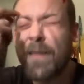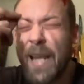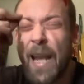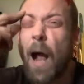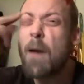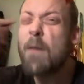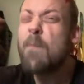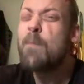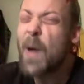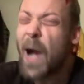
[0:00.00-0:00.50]

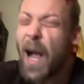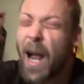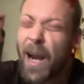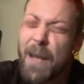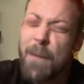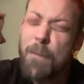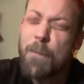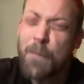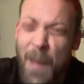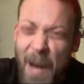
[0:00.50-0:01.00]

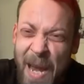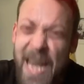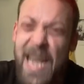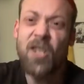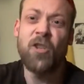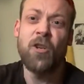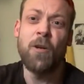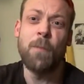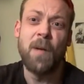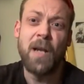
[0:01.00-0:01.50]

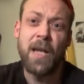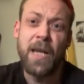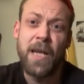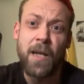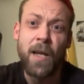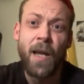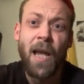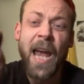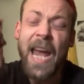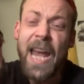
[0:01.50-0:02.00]

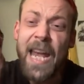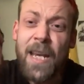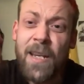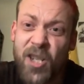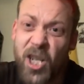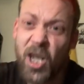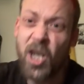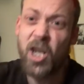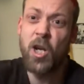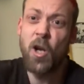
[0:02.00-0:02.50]
unimpeachably
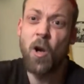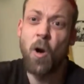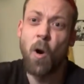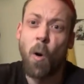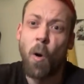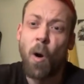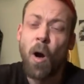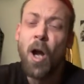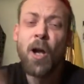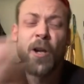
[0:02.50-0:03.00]
insecure.